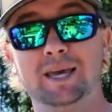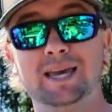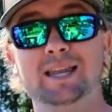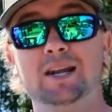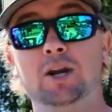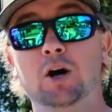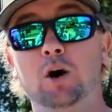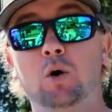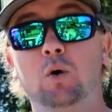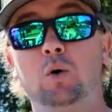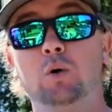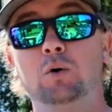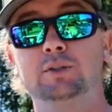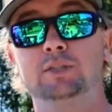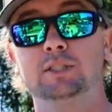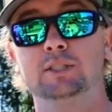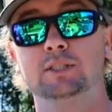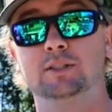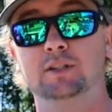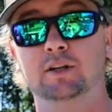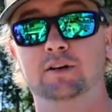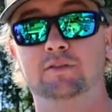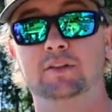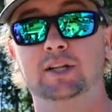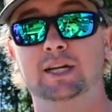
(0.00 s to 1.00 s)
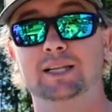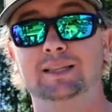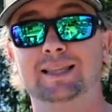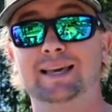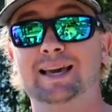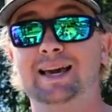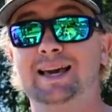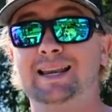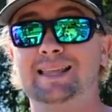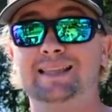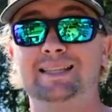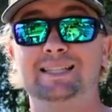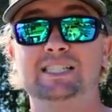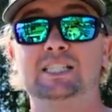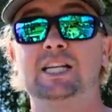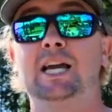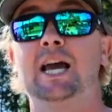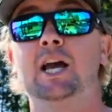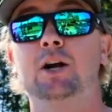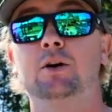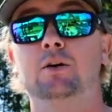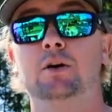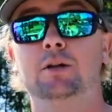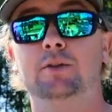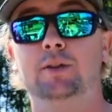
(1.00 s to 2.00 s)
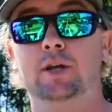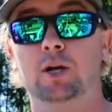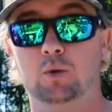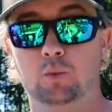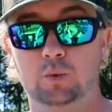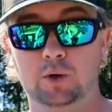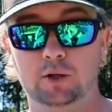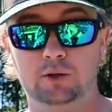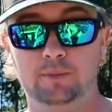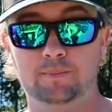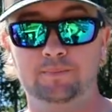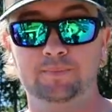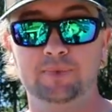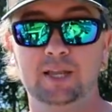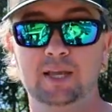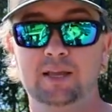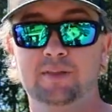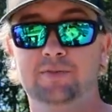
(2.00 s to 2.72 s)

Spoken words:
in holes and stuff like that, and the shad are in there with them.